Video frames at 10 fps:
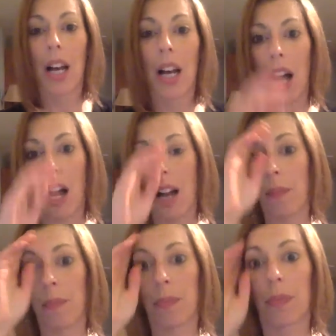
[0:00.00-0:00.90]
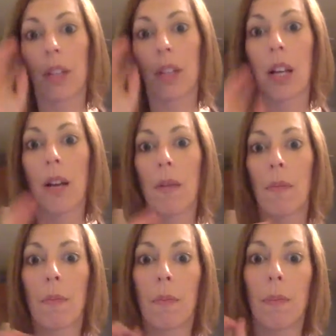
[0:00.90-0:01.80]
one.
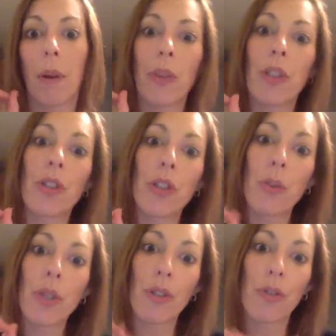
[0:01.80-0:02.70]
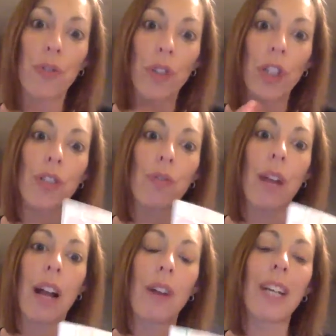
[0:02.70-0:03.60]
But when you're doing your first
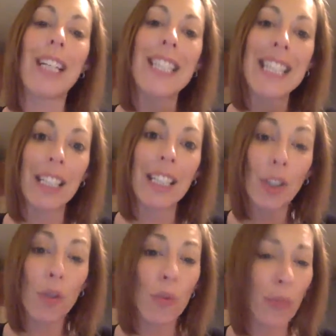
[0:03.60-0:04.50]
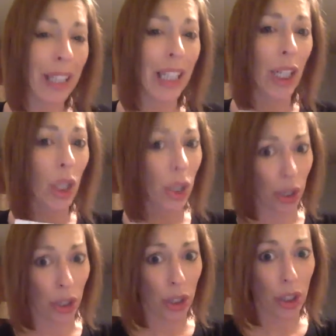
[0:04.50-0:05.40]
round, until you really
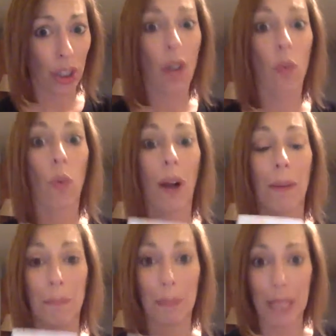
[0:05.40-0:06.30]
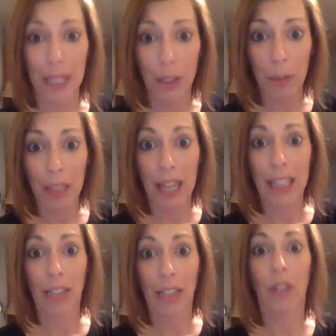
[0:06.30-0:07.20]
learn what meal
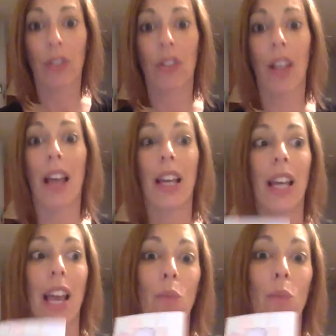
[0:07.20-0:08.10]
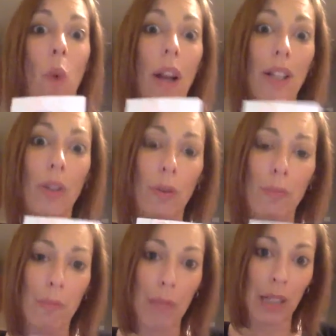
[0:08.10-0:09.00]
planning looks like and what your
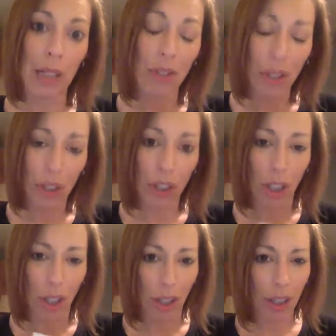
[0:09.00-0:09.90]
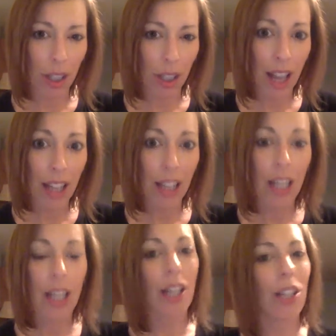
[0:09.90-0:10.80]
meals are going to look like,
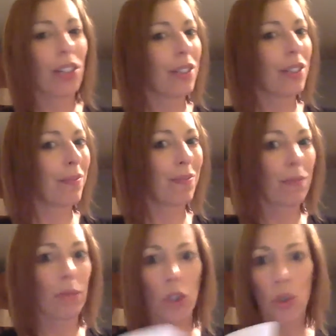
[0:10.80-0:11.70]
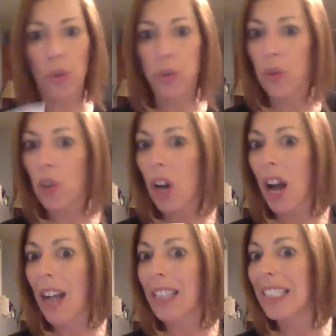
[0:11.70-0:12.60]

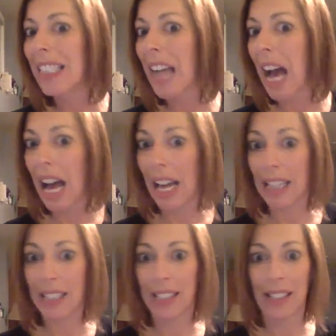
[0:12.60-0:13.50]
try not